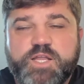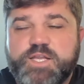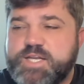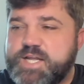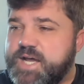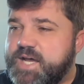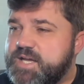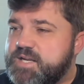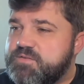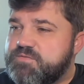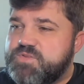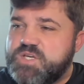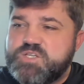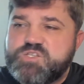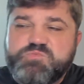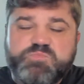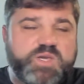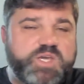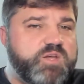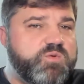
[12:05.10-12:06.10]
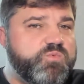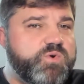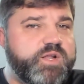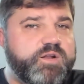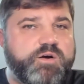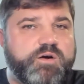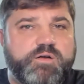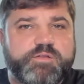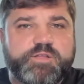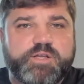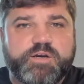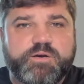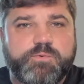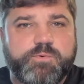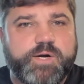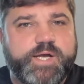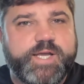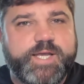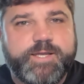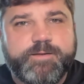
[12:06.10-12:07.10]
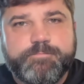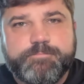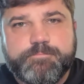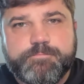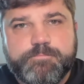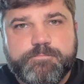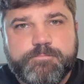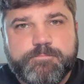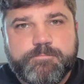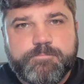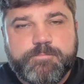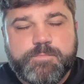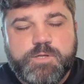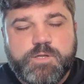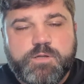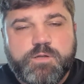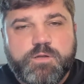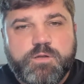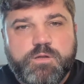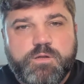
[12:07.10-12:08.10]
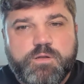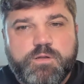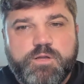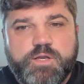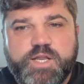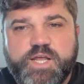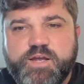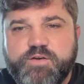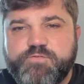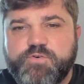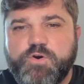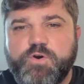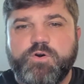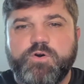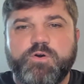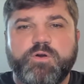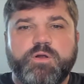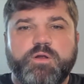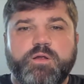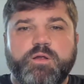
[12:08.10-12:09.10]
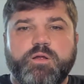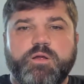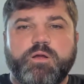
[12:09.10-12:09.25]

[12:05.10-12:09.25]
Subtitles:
Nine of these men went on their way, never